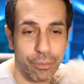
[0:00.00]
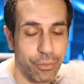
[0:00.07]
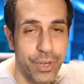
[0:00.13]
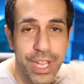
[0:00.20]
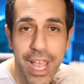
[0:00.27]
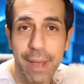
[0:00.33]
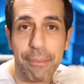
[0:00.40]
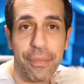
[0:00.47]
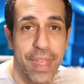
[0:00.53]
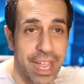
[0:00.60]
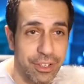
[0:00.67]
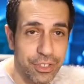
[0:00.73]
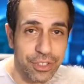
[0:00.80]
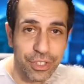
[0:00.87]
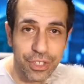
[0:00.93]
rehab
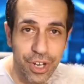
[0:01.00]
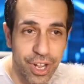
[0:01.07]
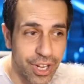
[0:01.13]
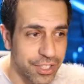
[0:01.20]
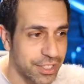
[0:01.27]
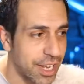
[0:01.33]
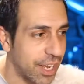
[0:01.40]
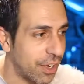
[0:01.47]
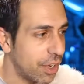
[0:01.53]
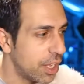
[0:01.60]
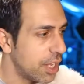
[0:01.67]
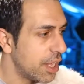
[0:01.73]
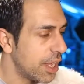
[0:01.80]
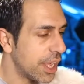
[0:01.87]
thousands of dogs now.